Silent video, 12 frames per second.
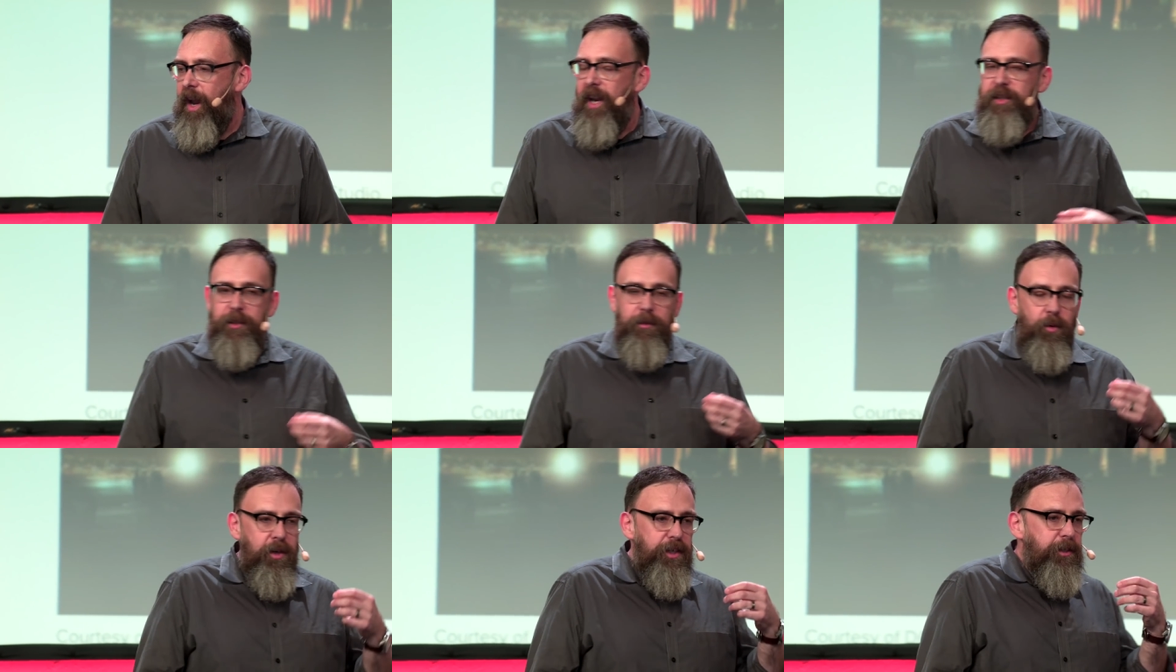Is,
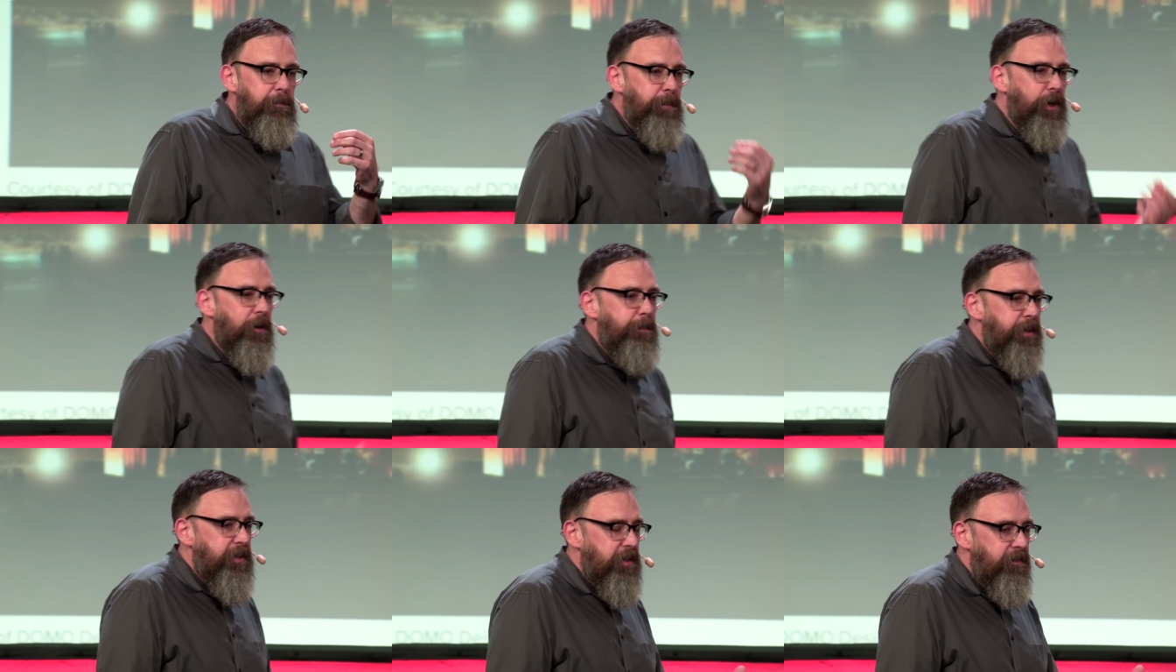or is the
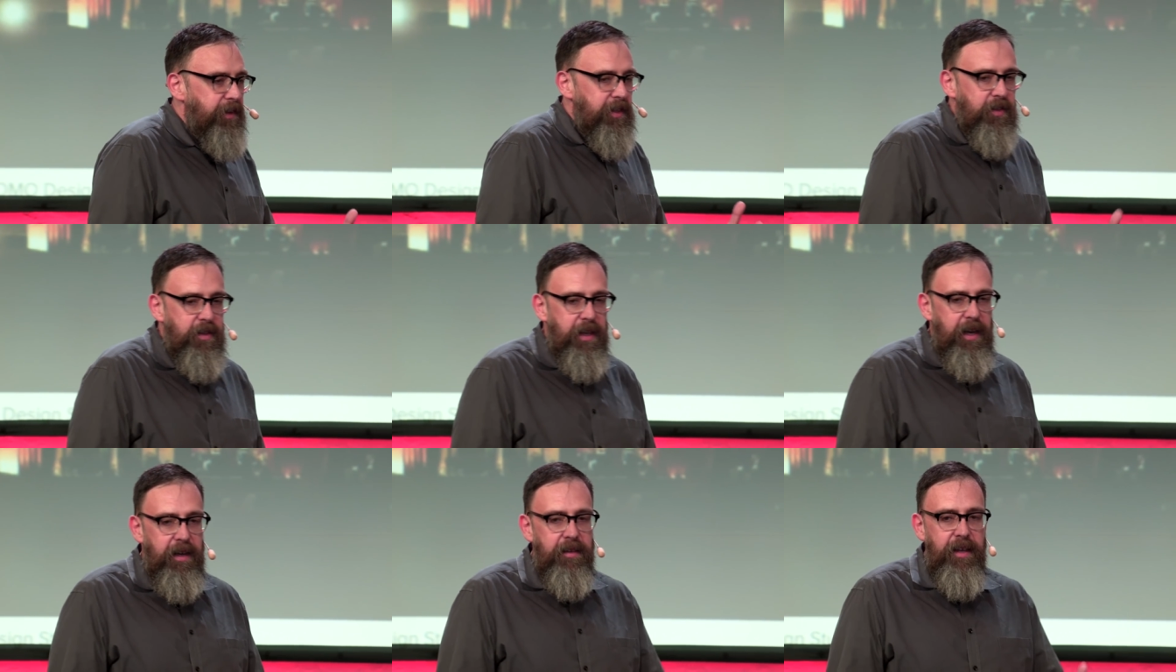purpose of this
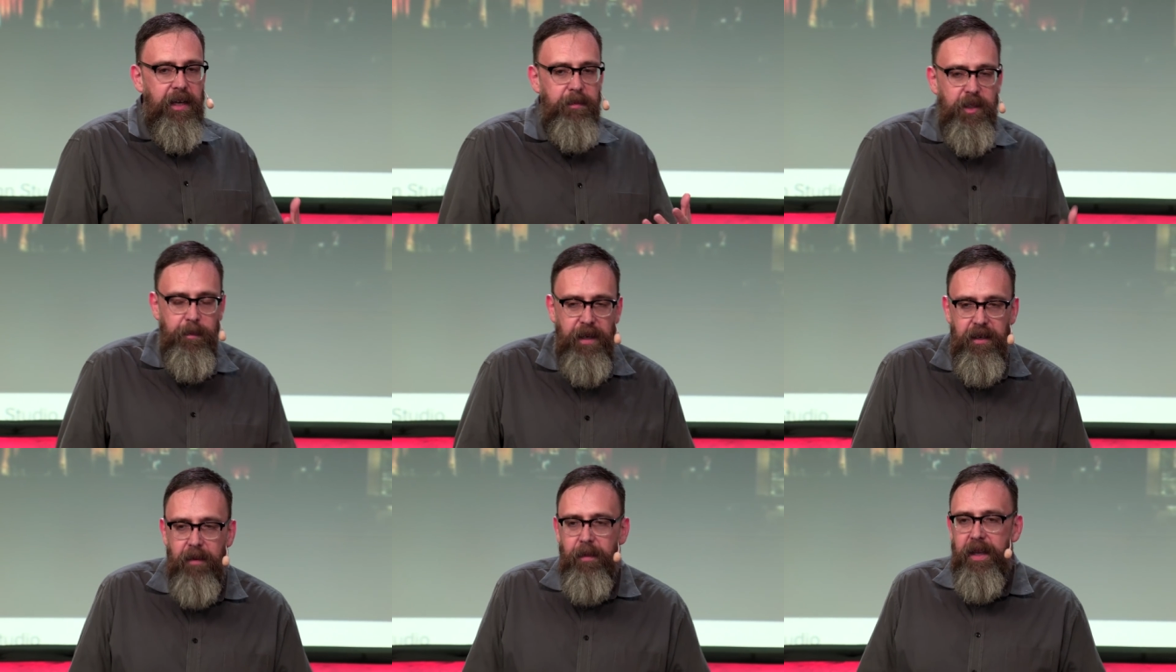thing that I'm
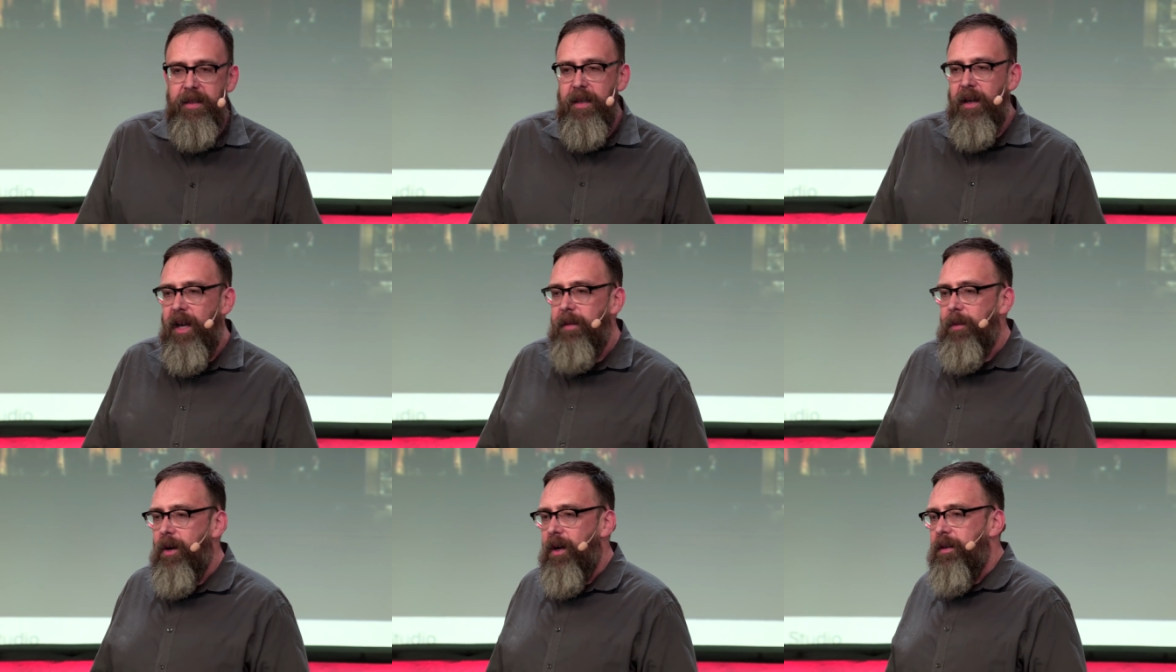spending my
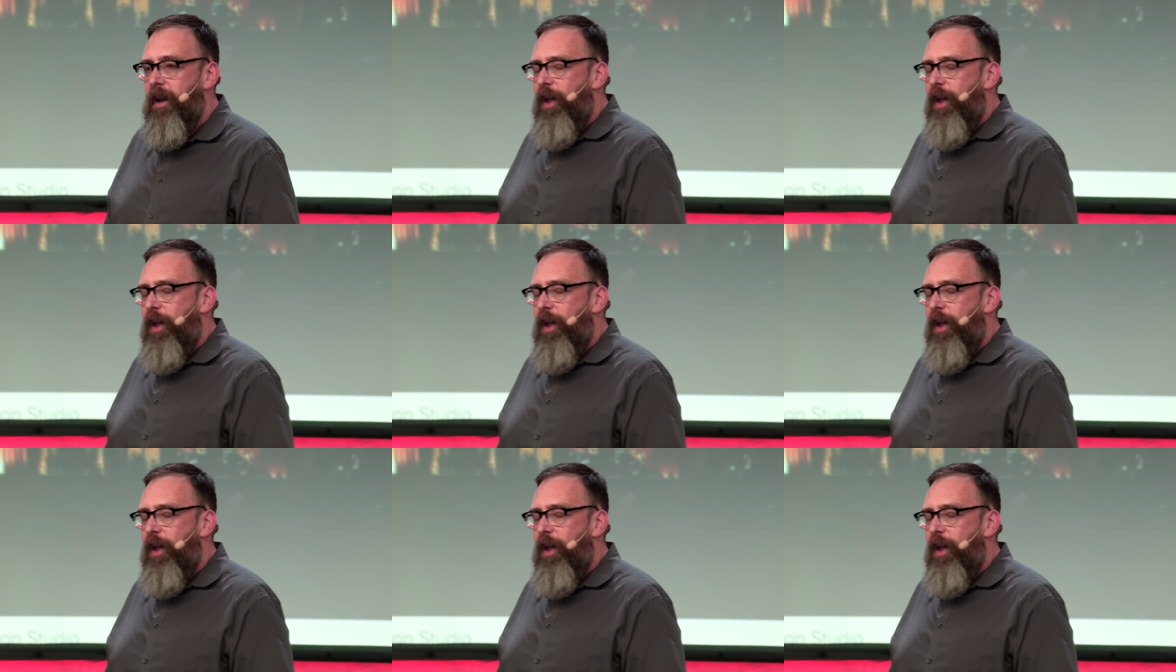time on,